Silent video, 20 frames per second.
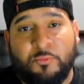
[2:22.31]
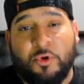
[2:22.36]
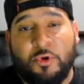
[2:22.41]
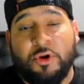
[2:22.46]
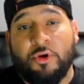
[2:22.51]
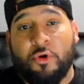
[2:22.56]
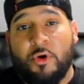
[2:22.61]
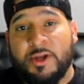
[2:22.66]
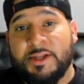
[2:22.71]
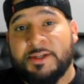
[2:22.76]

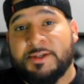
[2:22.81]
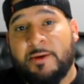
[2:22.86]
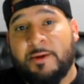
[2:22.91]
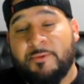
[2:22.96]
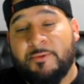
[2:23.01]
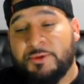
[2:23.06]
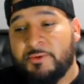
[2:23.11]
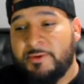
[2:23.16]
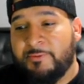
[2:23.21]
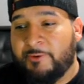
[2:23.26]
gonna go against
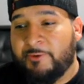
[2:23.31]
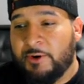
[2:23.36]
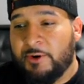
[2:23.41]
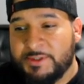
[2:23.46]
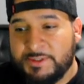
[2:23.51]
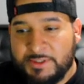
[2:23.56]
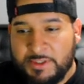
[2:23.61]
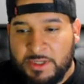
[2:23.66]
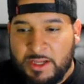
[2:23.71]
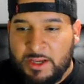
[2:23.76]
cover three
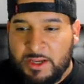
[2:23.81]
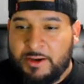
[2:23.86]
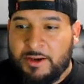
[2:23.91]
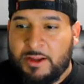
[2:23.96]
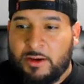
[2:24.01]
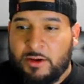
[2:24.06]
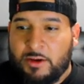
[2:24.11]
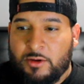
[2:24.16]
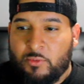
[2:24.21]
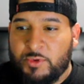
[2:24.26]
first.
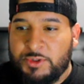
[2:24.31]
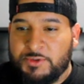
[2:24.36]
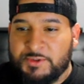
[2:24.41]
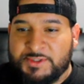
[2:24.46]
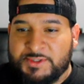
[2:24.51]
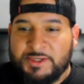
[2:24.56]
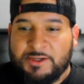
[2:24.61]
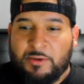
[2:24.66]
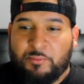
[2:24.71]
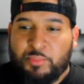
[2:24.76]
Now, when you
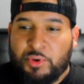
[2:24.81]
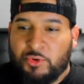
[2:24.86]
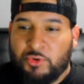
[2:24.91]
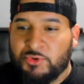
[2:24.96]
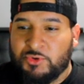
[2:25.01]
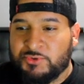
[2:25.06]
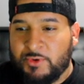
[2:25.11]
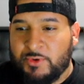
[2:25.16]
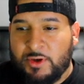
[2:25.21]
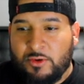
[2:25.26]
see a
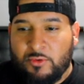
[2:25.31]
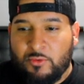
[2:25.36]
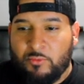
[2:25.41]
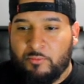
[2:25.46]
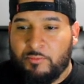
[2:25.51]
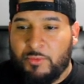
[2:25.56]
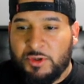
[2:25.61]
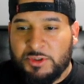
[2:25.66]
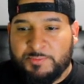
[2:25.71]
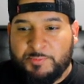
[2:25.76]
post
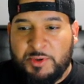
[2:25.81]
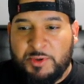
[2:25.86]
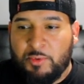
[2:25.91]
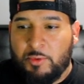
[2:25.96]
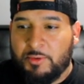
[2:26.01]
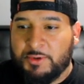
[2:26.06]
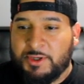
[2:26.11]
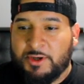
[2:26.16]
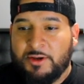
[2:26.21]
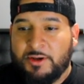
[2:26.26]
route, most
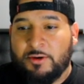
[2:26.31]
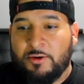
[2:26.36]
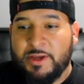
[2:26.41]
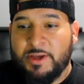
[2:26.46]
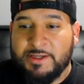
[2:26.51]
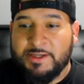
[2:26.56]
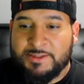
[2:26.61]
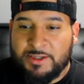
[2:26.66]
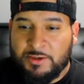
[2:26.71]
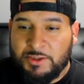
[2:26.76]
people, what they're gonna go
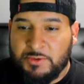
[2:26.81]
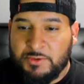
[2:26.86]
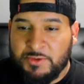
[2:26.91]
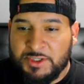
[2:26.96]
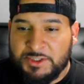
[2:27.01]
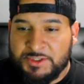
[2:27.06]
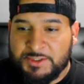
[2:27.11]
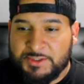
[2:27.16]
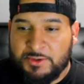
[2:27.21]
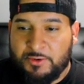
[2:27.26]
ahead and tell you
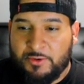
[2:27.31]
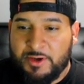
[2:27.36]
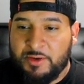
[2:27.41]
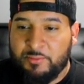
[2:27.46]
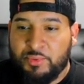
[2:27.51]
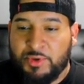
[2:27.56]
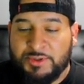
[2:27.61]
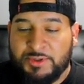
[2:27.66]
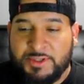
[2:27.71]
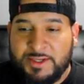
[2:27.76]
is just go ahead
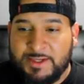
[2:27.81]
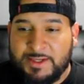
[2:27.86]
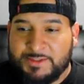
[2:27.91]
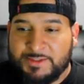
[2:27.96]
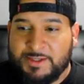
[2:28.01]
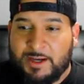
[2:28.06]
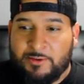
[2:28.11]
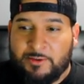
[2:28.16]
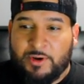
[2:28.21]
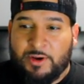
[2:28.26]
and put the
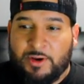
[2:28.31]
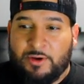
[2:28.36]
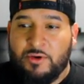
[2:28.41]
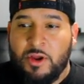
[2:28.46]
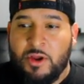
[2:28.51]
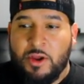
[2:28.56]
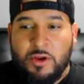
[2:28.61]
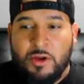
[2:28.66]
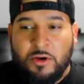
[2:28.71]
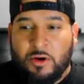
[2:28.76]
inside
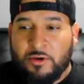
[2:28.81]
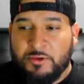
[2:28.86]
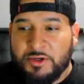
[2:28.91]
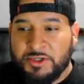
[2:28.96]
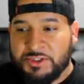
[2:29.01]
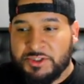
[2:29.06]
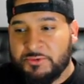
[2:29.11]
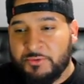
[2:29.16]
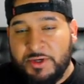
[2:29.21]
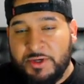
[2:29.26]
route on
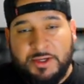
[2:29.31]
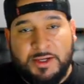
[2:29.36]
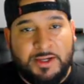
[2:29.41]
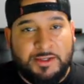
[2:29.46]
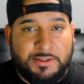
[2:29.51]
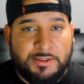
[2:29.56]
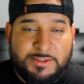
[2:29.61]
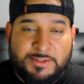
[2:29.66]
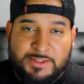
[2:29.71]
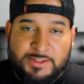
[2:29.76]
a streak,
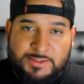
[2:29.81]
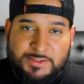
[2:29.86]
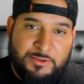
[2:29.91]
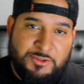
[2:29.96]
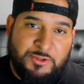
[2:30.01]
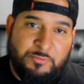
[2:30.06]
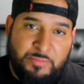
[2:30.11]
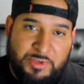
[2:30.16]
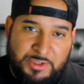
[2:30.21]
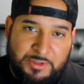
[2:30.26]
and this is how
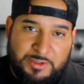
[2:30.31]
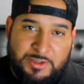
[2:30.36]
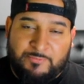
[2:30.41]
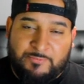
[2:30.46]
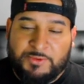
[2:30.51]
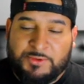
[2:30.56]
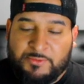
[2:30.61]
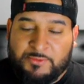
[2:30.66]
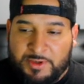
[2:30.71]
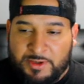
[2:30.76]
you beat
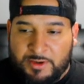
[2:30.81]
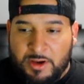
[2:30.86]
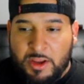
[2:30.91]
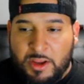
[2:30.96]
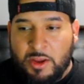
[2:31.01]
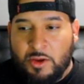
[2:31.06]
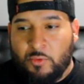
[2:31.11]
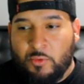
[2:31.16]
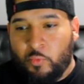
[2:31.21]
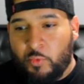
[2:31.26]
cover three,
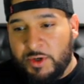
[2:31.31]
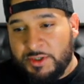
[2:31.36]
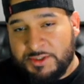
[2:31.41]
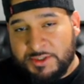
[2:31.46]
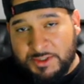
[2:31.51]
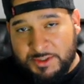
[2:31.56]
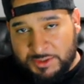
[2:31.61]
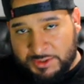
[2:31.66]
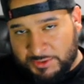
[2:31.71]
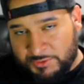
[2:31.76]

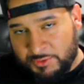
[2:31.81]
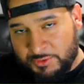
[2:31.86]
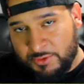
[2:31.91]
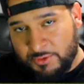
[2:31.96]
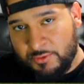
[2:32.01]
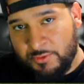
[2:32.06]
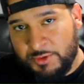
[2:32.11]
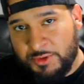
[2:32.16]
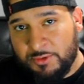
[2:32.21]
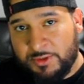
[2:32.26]
which is
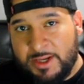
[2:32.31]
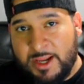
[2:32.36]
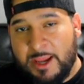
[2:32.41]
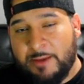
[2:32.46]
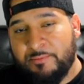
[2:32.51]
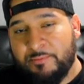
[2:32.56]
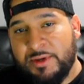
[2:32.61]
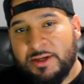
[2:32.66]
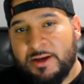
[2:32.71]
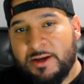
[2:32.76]
true. You
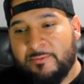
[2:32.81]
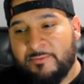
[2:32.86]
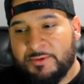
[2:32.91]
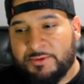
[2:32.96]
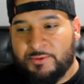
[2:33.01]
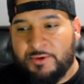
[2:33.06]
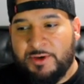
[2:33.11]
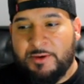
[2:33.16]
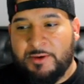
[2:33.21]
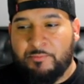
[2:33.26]
can beat cover
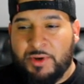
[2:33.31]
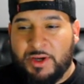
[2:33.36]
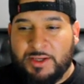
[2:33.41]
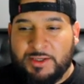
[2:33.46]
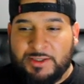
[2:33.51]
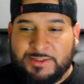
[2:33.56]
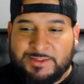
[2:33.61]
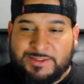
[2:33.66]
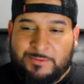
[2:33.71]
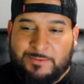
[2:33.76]
three,
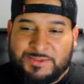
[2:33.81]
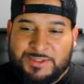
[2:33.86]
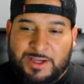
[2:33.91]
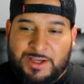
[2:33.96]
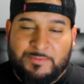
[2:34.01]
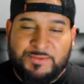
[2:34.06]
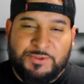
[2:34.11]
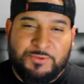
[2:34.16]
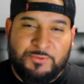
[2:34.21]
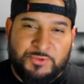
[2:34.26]
but
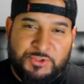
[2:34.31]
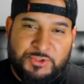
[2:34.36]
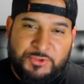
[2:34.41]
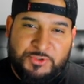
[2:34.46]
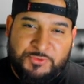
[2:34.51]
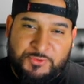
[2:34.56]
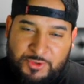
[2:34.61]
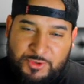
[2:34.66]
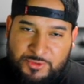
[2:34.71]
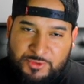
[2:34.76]
sometimes you'll
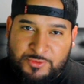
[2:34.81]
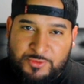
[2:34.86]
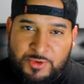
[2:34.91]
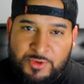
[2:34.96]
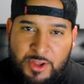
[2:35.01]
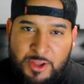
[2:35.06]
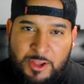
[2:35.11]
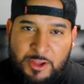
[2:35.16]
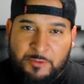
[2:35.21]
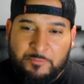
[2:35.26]
struggle
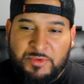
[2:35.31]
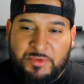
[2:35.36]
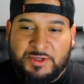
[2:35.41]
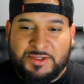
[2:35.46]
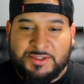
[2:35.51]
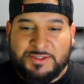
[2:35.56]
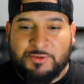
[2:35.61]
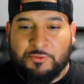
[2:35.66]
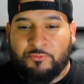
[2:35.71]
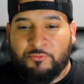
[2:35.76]

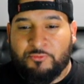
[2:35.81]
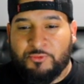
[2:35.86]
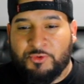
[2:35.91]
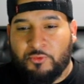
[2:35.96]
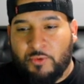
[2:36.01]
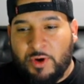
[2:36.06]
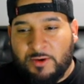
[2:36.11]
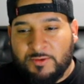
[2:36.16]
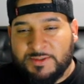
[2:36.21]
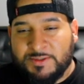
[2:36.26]
because the
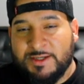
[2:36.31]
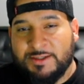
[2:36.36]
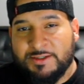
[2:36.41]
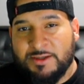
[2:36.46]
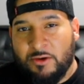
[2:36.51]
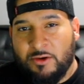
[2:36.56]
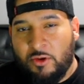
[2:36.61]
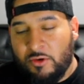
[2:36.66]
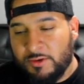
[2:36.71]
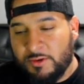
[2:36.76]
route takes
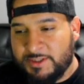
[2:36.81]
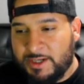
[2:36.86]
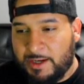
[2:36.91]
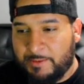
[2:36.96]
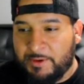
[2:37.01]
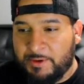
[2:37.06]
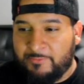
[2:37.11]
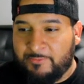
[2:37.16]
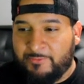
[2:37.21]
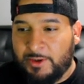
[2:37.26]
a long
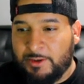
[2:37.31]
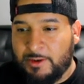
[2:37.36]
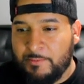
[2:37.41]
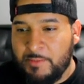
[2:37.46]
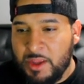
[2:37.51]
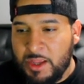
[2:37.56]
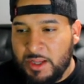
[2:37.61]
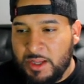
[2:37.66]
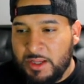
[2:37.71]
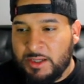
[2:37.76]
time to
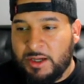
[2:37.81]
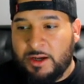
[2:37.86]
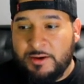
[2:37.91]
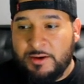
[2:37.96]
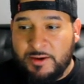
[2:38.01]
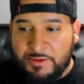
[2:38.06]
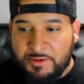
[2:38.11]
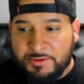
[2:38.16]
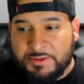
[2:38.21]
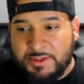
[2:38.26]
develop.
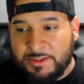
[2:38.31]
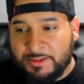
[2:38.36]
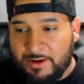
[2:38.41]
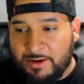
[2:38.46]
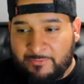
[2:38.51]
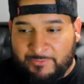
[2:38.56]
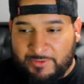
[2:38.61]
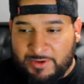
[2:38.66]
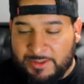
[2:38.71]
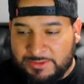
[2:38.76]
Another thing that
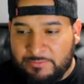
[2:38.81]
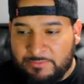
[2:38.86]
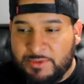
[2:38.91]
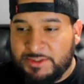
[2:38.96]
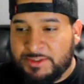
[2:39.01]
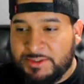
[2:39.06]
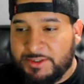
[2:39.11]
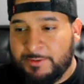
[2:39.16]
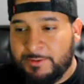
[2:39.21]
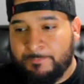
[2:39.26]
I forgot to
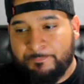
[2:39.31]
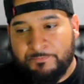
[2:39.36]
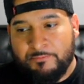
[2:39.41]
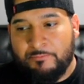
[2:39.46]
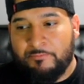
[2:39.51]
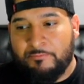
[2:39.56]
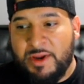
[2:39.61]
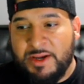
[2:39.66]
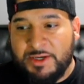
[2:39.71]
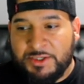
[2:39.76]
mention,
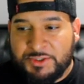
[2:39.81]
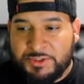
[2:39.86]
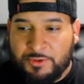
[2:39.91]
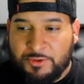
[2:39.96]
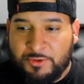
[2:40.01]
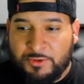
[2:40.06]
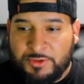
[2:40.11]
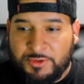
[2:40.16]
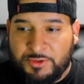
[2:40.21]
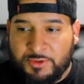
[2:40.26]
make
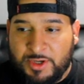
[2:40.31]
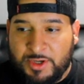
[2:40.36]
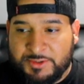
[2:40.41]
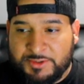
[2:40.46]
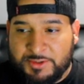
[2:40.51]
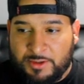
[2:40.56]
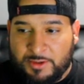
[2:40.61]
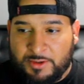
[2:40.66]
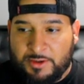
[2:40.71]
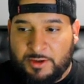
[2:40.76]
sure you
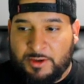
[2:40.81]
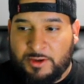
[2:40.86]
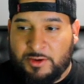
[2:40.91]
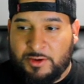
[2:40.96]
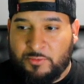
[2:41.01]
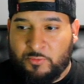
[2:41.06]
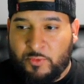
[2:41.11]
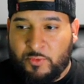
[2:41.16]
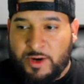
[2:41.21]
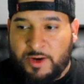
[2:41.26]
got
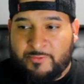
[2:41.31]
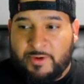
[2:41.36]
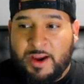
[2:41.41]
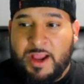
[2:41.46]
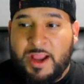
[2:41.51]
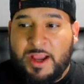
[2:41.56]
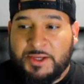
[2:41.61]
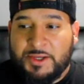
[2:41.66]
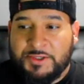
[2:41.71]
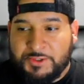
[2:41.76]
the whatever
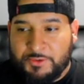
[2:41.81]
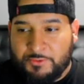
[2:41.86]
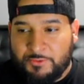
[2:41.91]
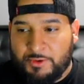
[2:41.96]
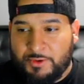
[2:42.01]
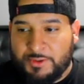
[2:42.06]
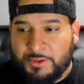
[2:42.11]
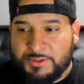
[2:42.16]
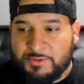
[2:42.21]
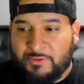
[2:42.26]
hash you're
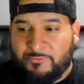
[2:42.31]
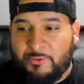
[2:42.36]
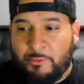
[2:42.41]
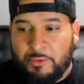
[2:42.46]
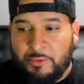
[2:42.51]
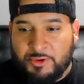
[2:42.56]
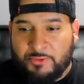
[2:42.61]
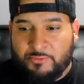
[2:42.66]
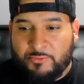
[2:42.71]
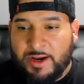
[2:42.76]
on. So if
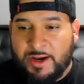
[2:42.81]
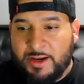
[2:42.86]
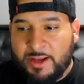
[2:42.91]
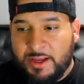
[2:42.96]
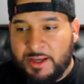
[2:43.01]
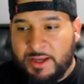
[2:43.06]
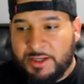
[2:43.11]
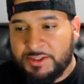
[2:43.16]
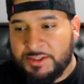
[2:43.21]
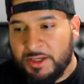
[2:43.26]
I'm on the right
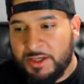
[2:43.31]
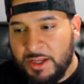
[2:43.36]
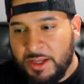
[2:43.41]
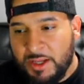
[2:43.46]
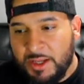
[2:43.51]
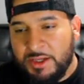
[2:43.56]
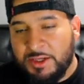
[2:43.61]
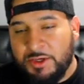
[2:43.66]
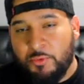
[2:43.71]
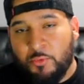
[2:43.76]
hash,
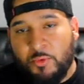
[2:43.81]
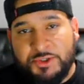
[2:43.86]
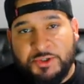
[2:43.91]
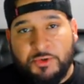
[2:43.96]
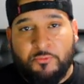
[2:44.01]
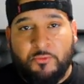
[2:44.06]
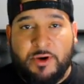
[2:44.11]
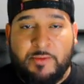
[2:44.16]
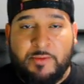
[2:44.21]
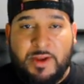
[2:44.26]
you want
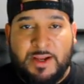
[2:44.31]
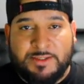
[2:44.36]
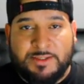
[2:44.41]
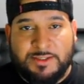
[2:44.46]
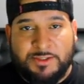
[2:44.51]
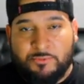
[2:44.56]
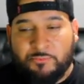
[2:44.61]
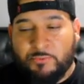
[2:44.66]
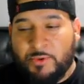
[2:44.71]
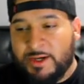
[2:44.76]
your running back
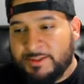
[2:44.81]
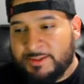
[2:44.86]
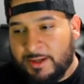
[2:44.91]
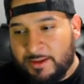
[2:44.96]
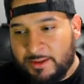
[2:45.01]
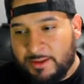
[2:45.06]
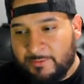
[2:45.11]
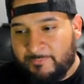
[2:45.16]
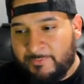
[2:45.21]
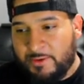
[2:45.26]
to the right side
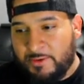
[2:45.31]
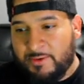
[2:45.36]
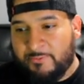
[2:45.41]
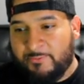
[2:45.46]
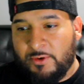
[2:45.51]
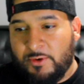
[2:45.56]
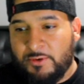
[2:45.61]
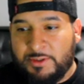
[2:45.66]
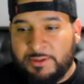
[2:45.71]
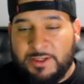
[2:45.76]
of the field. If
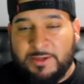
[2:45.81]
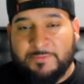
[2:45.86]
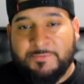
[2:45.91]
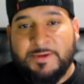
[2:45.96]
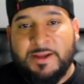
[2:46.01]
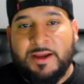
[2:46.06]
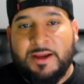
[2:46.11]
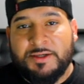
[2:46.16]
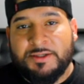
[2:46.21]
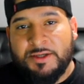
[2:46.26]
you're on the left
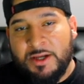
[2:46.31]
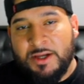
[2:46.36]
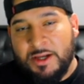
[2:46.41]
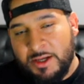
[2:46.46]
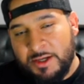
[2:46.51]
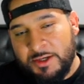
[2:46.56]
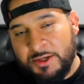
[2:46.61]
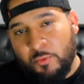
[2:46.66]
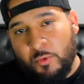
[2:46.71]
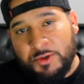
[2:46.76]
hash,
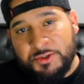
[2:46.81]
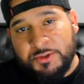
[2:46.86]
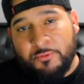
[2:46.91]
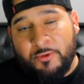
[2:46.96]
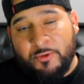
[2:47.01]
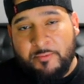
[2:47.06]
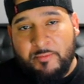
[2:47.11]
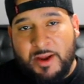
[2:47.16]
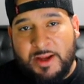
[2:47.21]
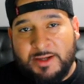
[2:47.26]
you want your
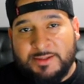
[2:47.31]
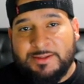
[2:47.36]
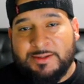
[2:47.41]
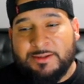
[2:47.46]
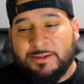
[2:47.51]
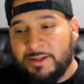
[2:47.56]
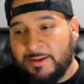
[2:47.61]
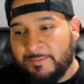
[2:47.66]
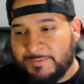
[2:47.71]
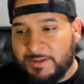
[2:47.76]
running back to
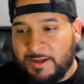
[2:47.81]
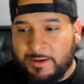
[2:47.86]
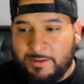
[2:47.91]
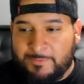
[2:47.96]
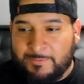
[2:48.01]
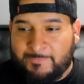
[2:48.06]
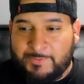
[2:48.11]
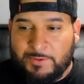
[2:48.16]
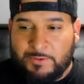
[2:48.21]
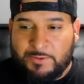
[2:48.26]
the left side of
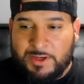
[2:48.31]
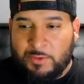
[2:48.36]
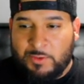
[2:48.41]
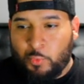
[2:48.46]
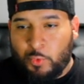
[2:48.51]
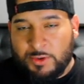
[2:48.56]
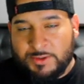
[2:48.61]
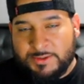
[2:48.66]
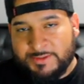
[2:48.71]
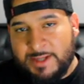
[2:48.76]
the field. It
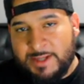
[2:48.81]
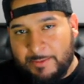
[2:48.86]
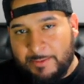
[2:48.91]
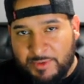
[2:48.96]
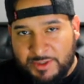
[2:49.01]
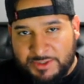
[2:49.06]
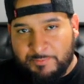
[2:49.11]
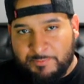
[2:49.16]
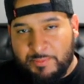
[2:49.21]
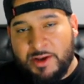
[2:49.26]
works that
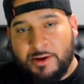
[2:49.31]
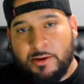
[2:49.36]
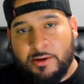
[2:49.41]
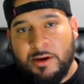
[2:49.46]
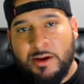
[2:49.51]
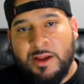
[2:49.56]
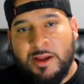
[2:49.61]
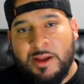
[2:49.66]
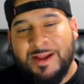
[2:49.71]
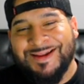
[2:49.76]
much
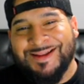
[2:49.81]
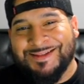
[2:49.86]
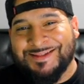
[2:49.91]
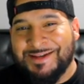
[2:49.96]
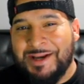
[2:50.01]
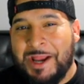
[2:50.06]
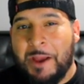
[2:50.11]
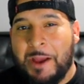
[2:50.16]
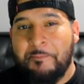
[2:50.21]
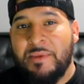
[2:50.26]
better.
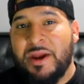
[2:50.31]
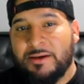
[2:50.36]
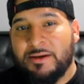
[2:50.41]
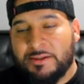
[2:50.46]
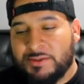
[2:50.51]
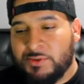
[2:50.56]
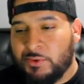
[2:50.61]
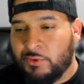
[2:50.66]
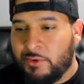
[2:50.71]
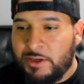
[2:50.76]
It's not
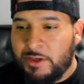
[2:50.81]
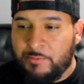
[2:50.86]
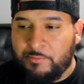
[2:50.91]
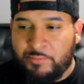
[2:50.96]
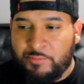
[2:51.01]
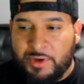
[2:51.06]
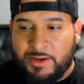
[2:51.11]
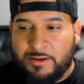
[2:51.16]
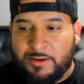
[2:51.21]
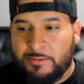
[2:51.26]
mandatory,
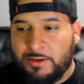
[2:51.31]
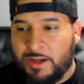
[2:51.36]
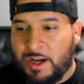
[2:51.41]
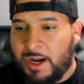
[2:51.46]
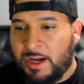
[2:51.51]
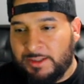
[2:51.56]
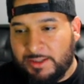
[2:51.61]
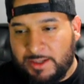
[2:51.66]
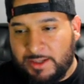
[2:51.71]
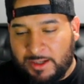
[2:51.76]
but
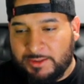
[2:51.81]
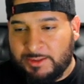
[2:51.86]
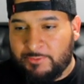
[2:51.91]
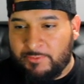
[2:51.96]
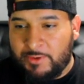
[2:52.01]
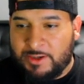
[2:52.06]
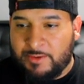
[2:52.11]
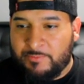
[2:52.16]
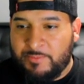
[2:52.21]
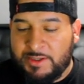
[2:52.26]
highly
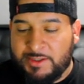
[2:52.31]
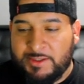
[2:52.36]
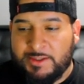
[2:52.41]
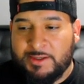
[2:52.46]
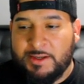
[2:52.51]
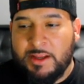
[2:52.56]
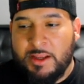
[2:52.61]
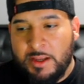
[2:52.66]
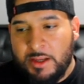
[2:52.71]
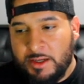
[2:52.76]
recommend
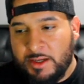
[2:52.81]
it.